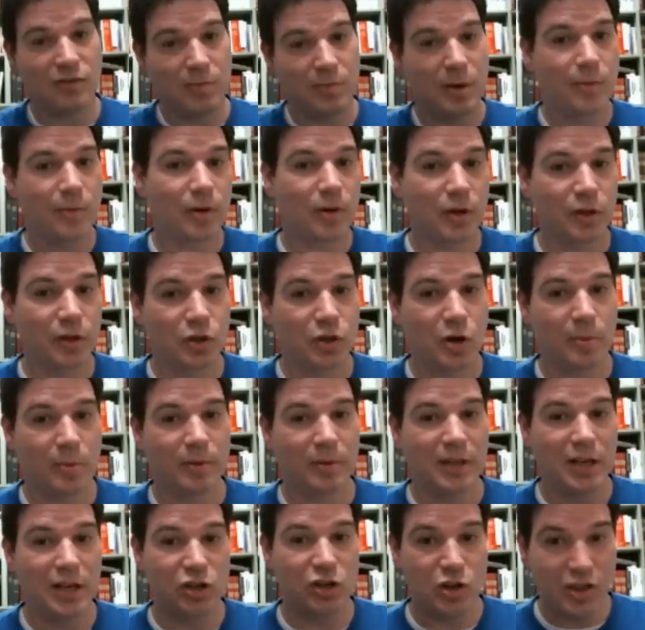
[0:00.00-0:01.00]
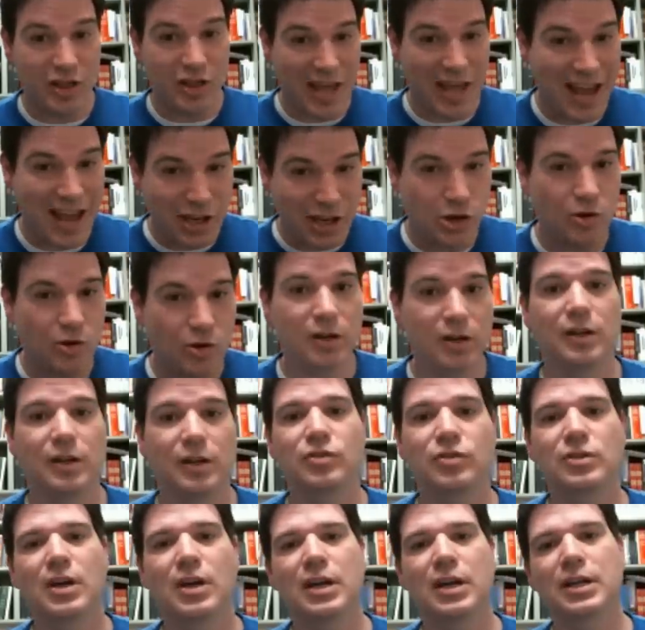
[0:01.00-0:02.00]
of biblical interpretation, that unit
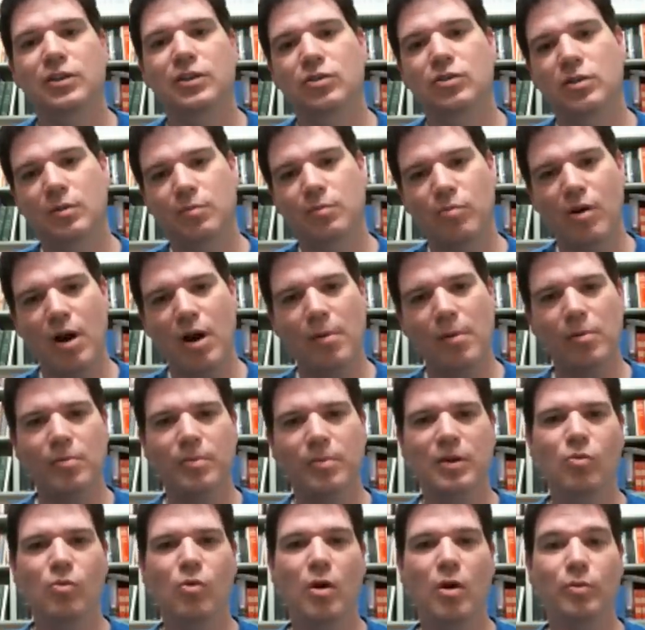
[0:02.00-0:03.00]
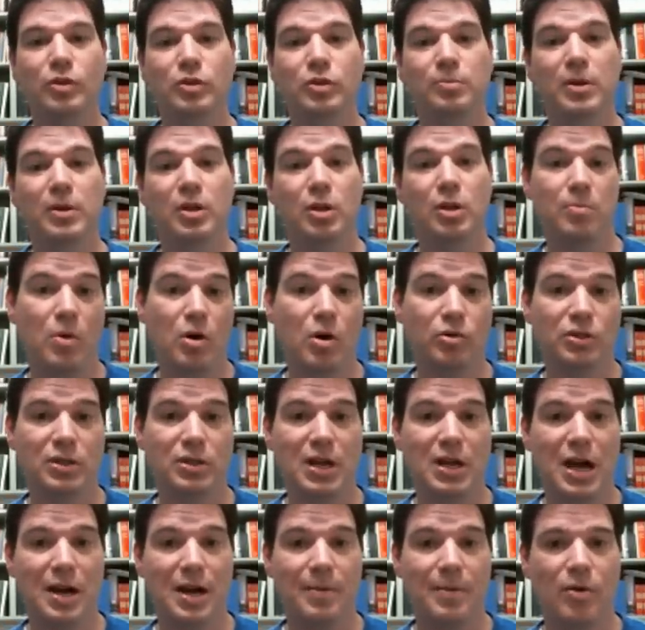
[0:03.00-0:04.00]
of studies, probably what we'll spend the most
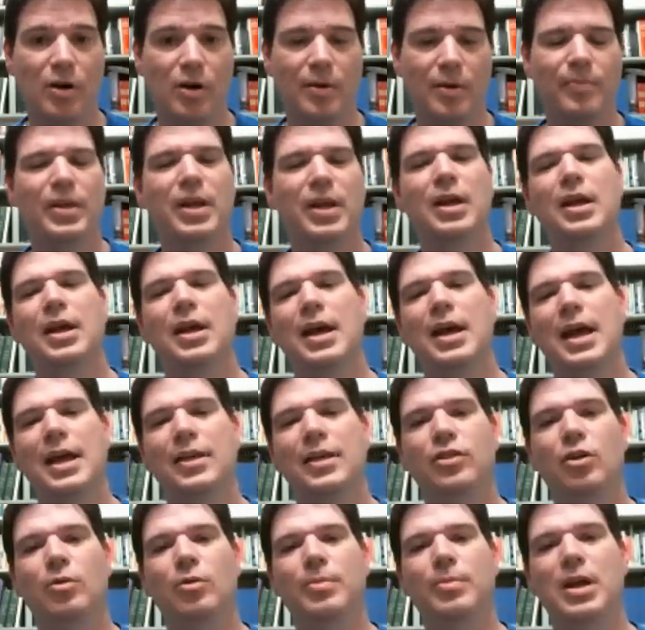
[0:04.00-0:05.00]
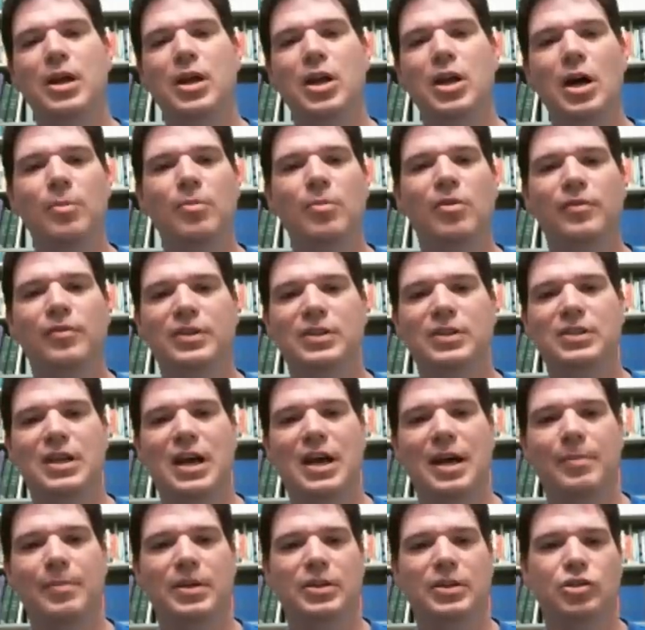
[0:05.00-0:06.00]
time on. And there'll be a number of
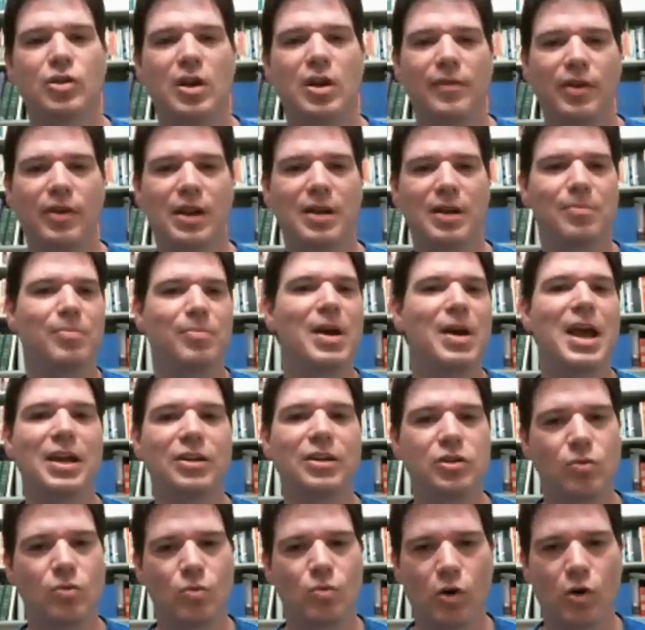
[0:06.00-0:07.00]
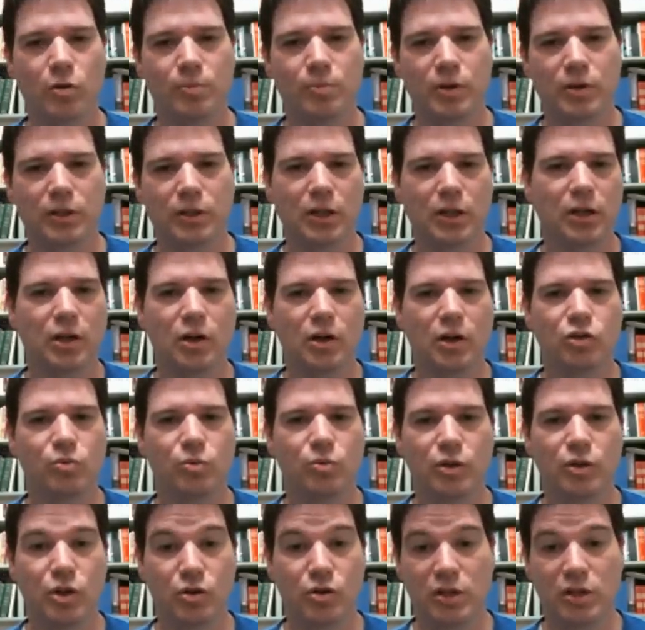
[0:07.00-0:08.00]
assignments. You have a companion workbook that goes
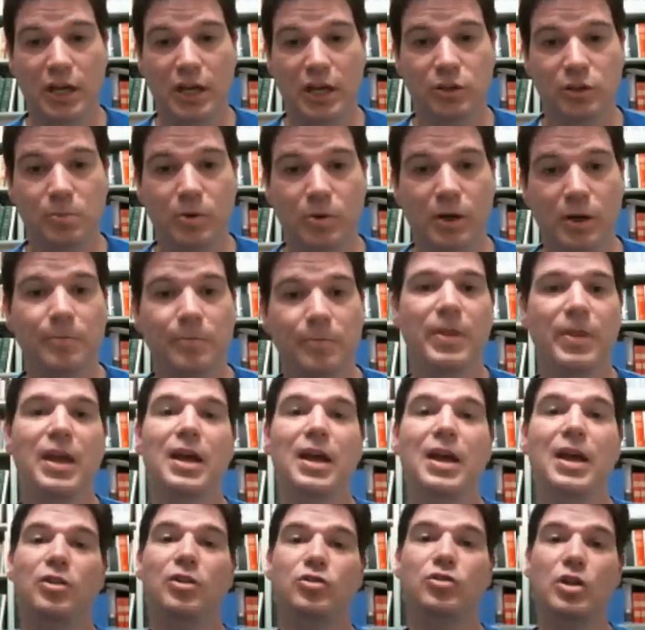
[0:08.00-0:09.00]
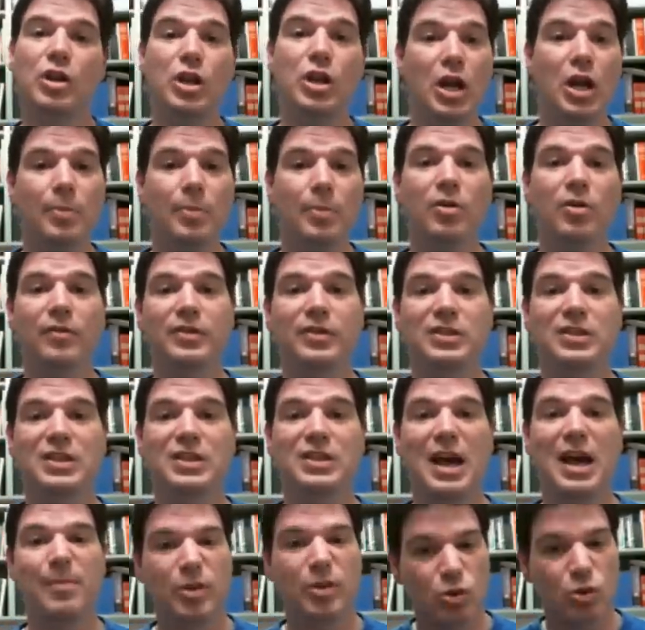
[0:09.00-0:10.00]
with your textbook. There's a number of
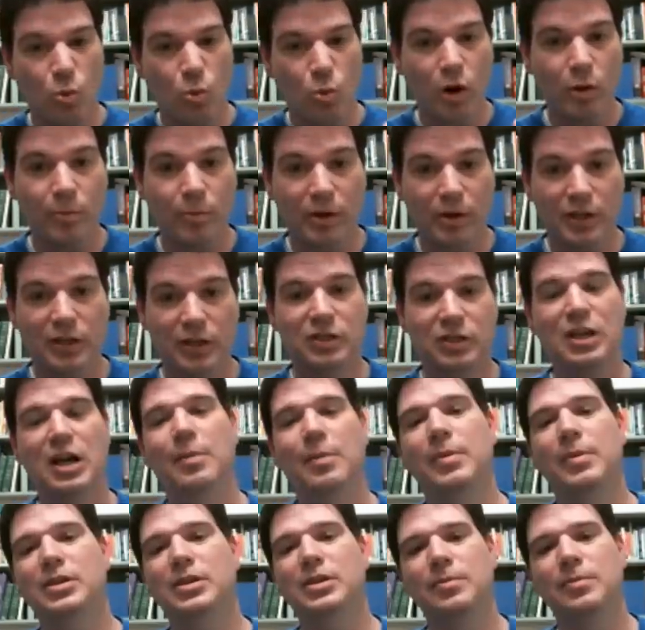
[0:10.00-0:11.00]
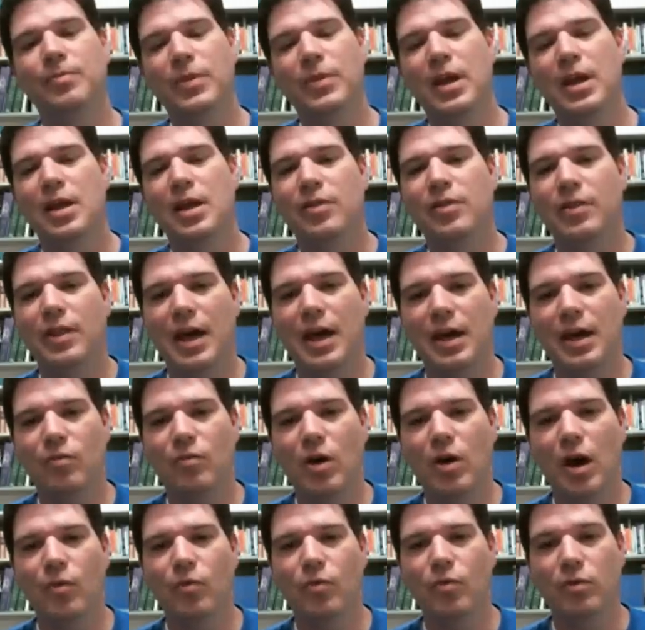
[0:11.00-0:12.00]
assignments, workbook assignments, that
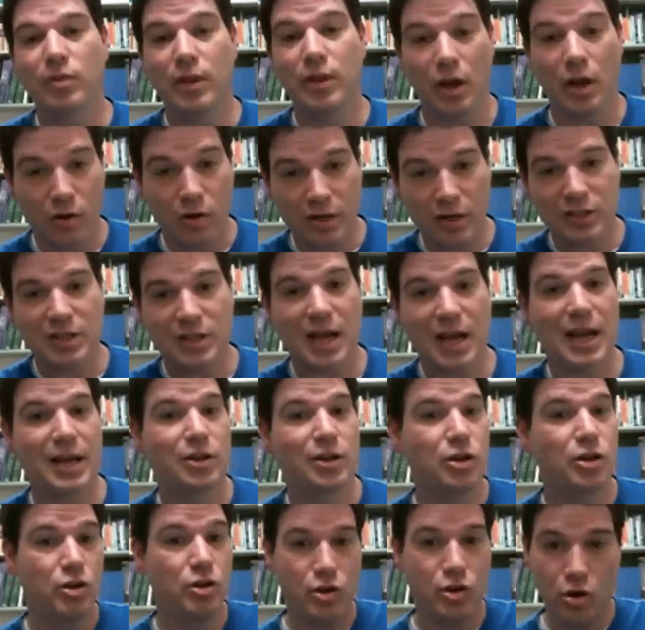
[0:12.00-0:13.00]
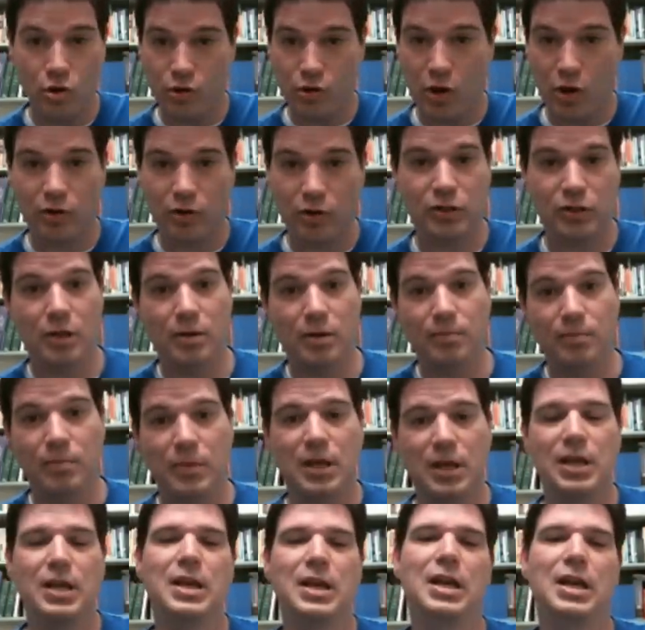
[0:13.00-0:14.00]
are assigned to you. You'll notice them
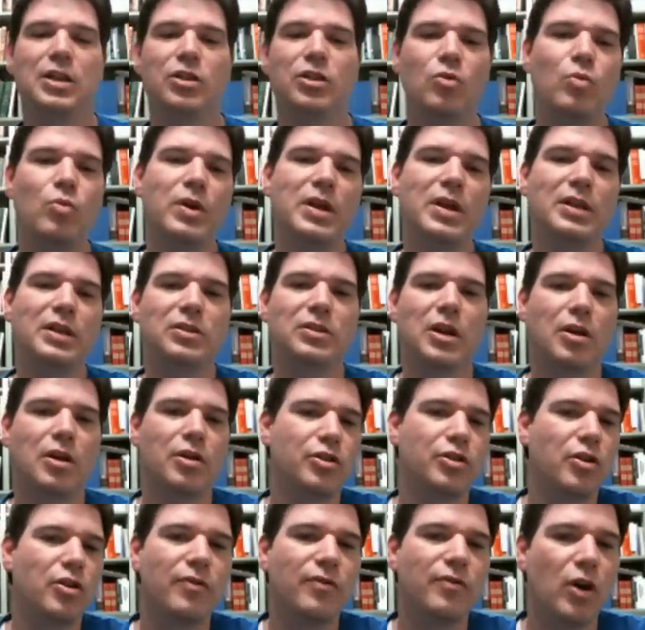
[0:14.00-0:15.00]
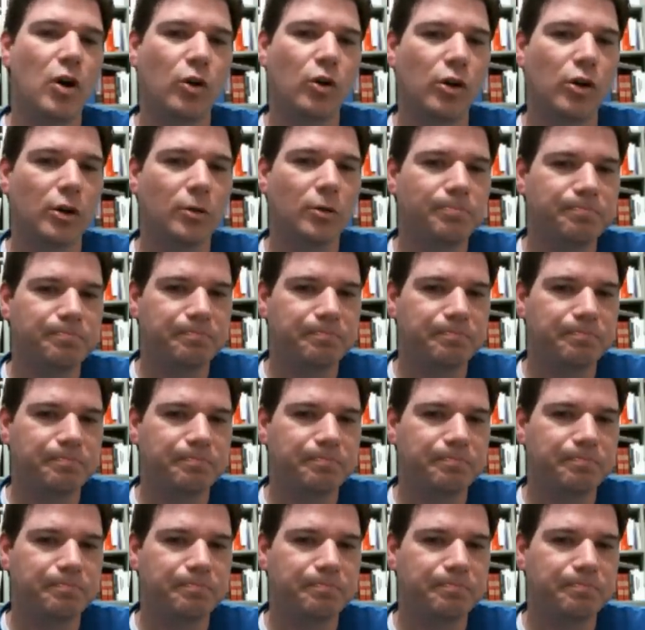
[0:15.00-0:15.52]
in the weeks there in your folder.